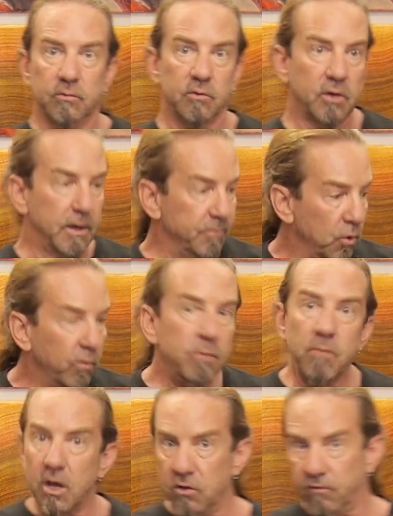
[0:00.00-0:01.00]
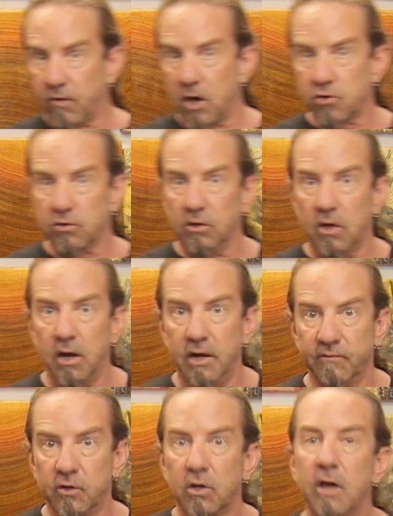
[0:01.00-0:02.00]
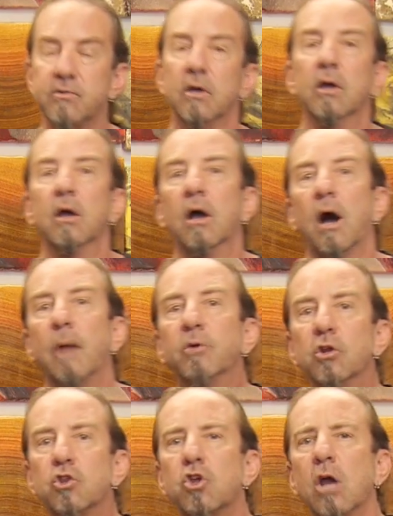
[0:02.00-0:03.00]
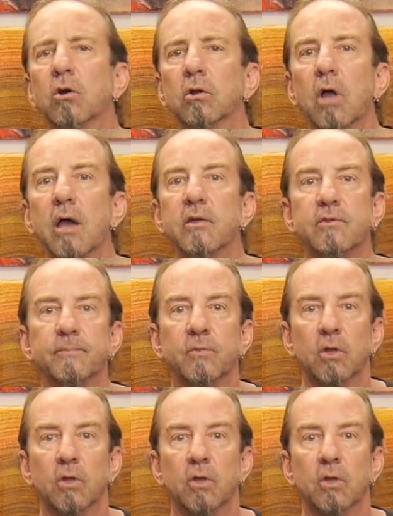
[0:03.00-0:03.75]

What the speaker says: Okay? We manufacture a lot of different kinds. I'm going to generalize